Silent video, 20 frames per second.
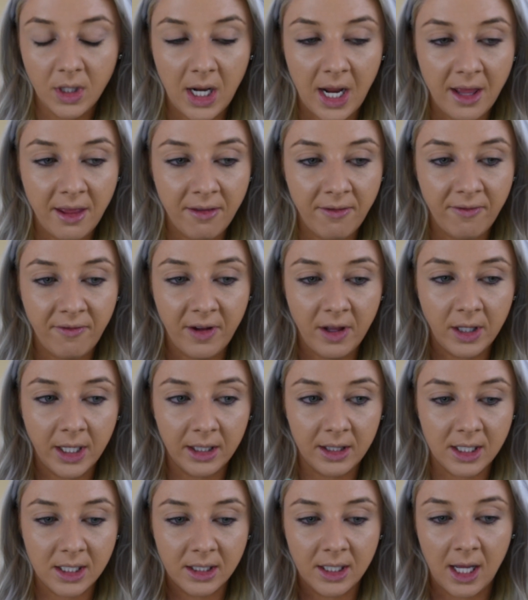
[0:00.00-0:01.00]
I feel
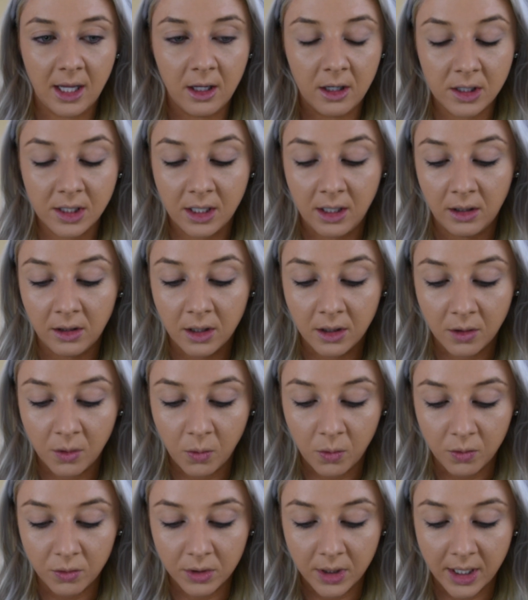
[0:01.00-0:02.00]
like this color is going to look
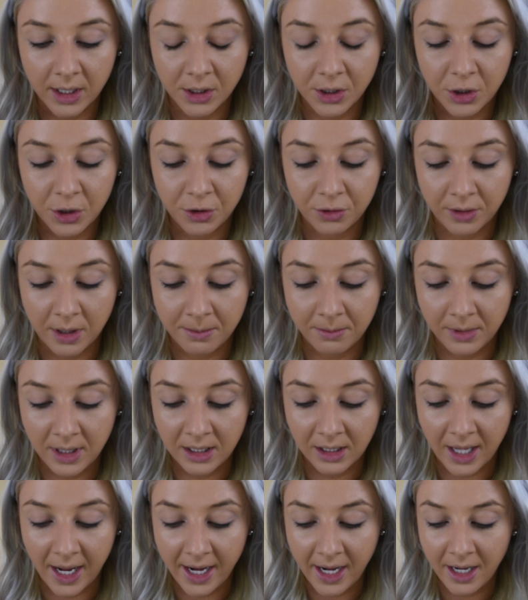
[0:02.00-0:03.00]
extremely
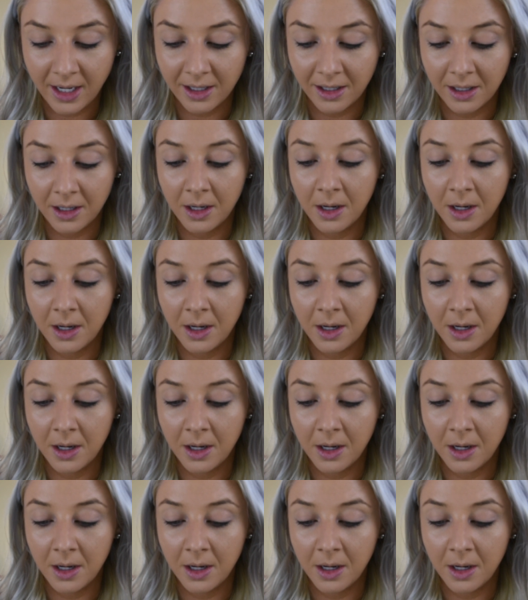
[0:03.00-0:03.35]
light.